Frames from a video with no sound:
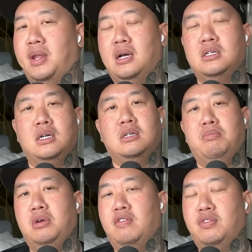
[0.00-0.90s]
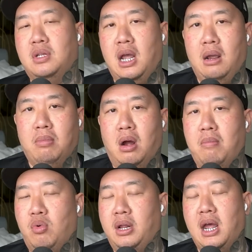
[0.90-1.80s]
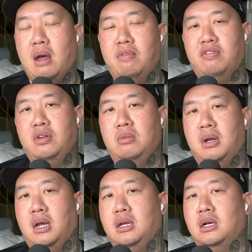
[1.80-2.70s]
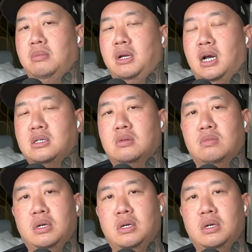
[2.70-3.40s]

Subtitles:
that's a beautiful thing, bro. I'm really happy for you, man. You know what I mean? That's some real